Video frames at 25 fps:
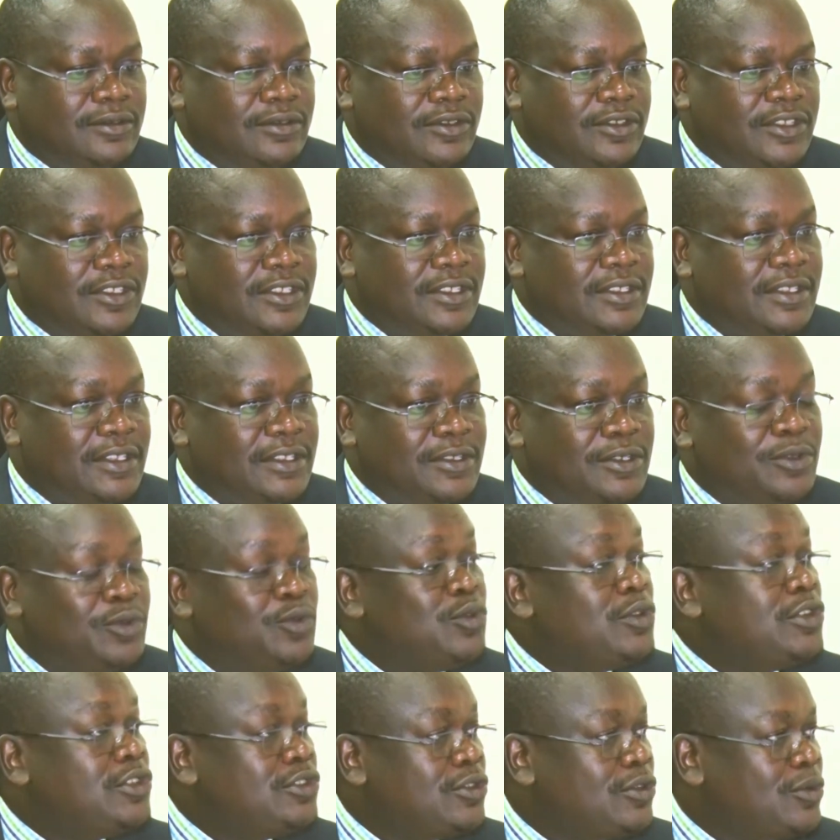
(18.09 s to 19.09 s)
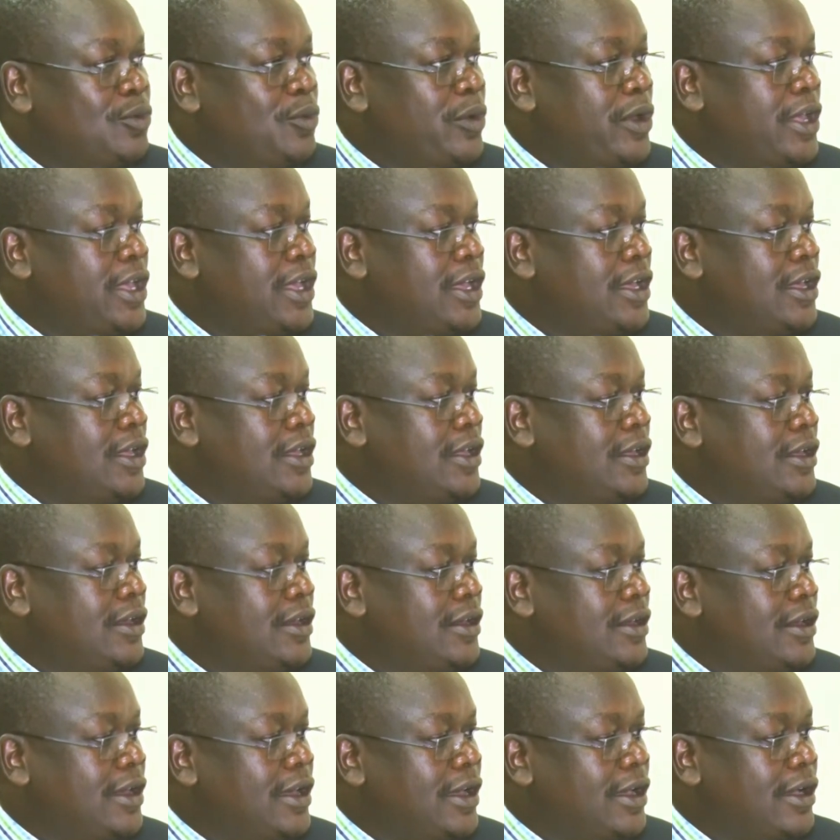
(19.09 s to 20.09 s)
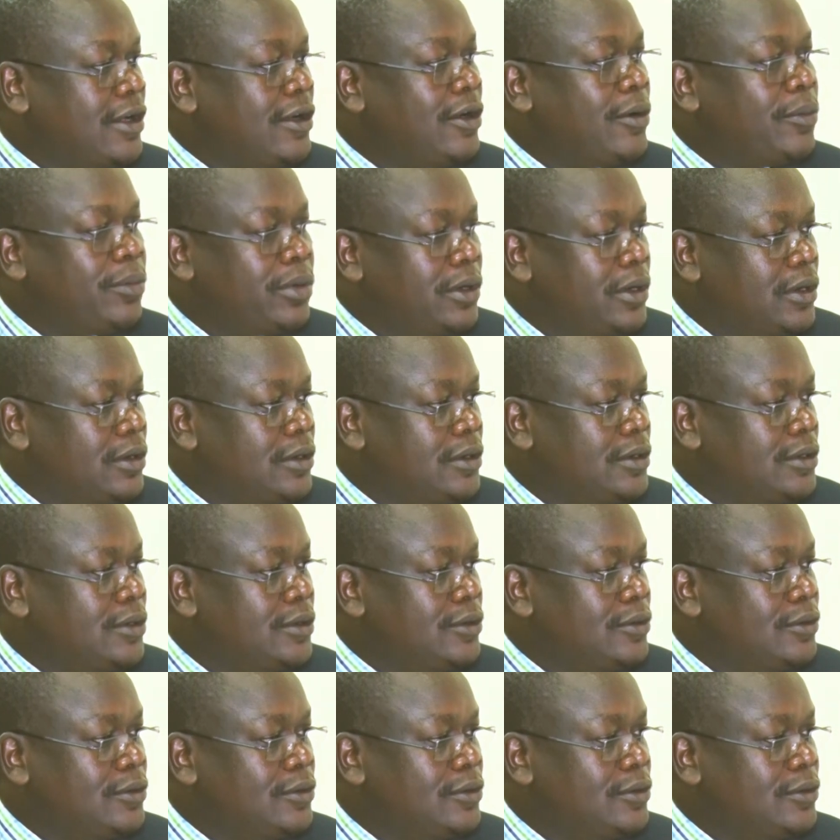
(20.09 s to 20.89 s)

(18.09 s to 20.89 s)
a situation where a couple